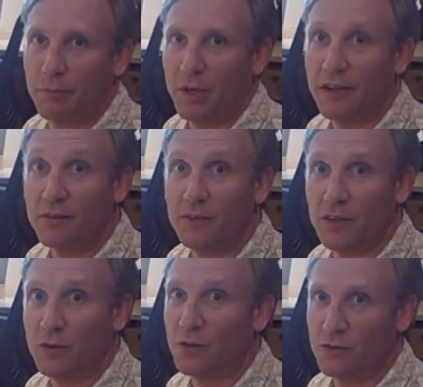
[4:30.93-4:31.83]
plug-in
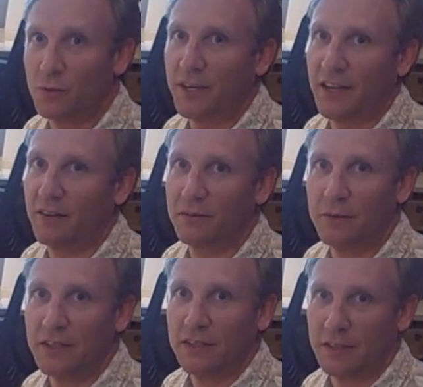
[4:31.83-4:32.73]
vehicles would have
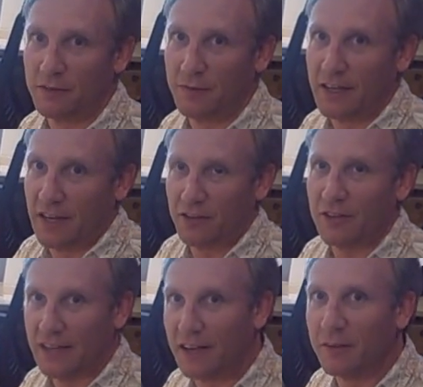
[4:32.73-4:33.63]
if they
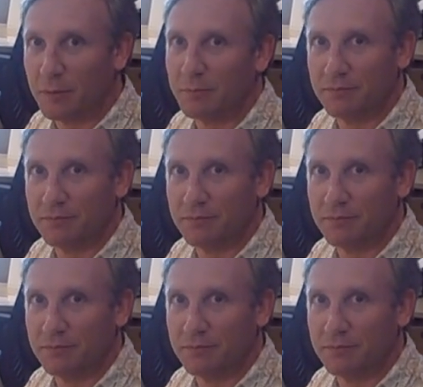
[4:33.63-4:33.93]
actually had them